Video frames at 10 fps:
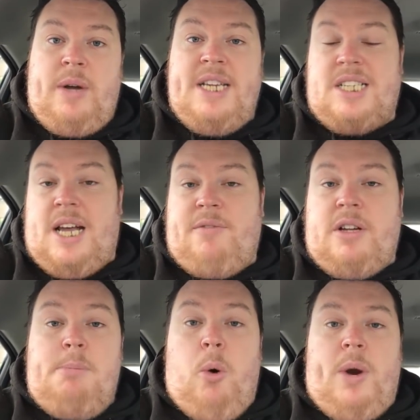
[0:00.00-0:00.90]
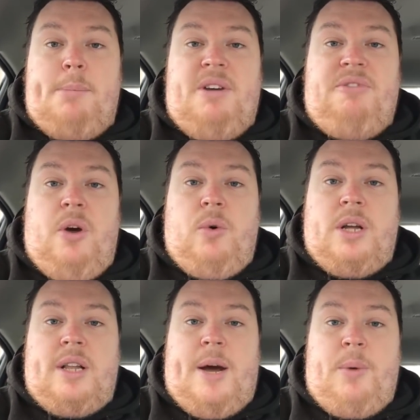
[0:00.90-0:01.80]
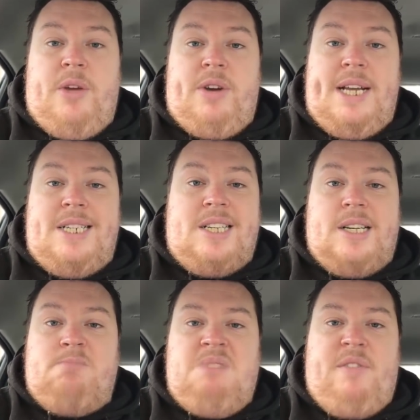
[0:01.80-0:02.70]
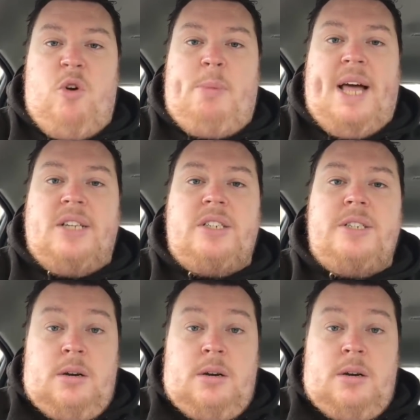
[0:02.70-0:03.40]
He's the other ball-winning midfielder that we released and never replaced.